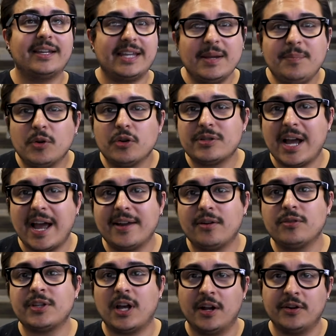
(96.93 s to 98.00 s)
Keep your
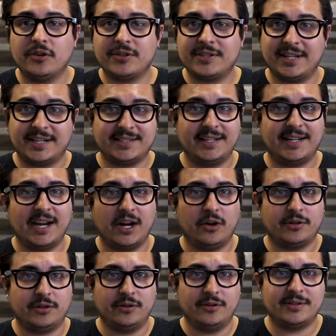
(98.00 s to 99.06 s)
titles under 60
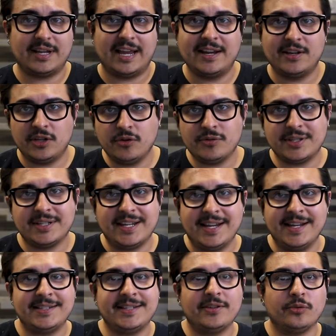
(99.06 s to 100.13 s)
characters and use an
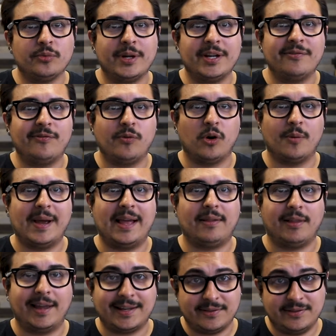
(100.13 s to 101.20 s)
easy-to-read
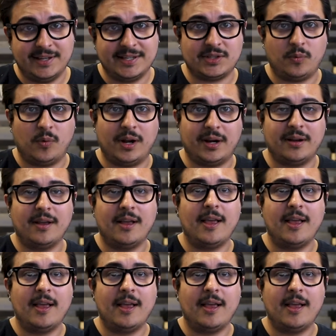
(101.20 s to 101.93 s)
format like this one: